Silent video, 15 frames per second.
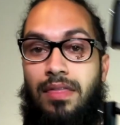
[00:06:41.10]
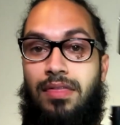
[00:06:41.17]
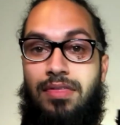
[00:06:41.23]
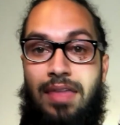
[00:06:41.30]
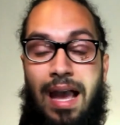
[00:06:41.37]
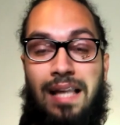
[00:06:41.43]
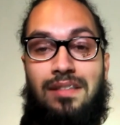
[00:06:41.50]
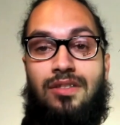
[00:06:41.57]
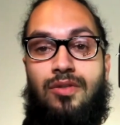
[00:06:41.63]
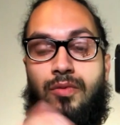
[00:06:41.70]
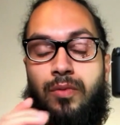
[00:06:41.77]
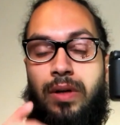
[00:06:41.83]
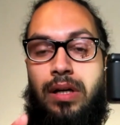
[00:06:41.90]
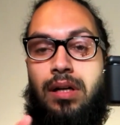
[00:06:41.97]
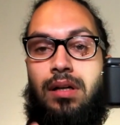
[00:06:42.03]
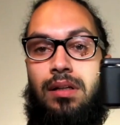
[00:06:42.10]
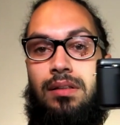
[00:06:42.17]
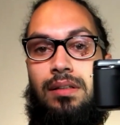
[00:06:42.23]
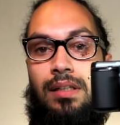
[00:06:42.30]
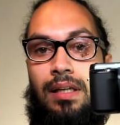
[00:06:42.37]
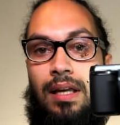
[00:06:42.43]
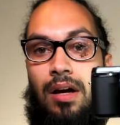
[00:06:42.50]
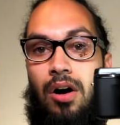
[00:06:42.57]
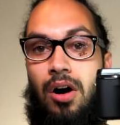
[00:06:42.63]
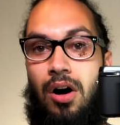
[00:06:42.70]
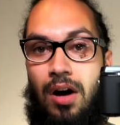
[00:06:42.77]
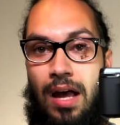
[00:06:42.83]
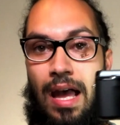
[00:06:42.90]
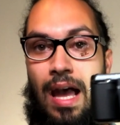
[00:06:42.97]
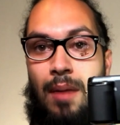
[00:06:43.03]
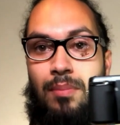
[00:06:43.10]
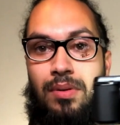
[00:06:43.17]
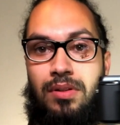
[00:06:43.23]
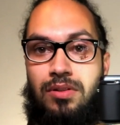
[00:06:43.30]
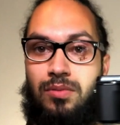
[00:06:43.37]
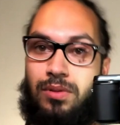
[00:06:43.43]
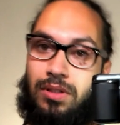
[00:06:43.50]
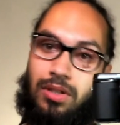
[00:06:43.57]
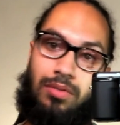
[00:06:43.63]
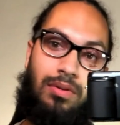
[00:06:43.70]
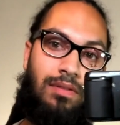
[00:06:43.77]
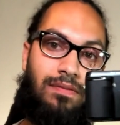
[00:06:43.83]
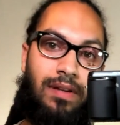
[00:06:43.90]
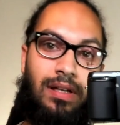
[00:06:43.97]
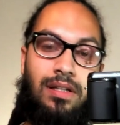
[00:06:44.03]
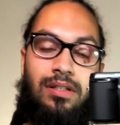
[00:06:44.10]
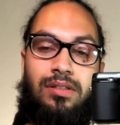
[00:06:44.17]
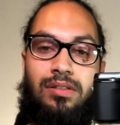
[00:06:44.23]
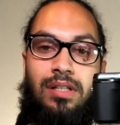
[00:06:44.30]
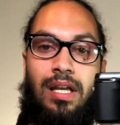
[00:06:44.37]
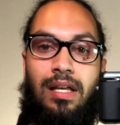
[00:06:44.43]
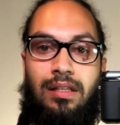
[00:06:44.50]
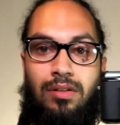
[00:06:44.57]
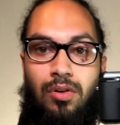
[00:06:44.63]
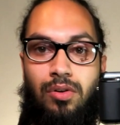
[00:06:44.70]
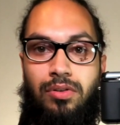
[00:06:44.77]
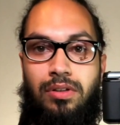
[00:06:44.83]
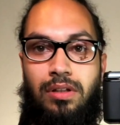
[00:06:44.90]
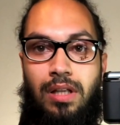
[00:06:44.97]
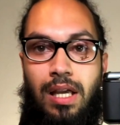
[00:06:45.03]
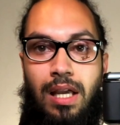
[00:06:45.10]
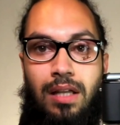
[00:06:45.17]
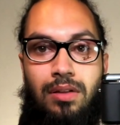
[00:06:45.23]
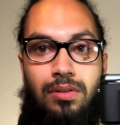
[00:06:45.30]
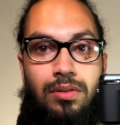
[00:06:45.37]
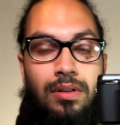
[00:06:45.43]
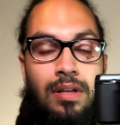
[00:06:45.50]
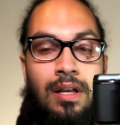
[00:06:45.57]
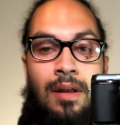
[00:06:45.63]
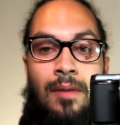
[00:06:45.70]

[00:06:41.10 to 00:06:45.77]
That's where it all happens, with the 3 fingers and holding the handle.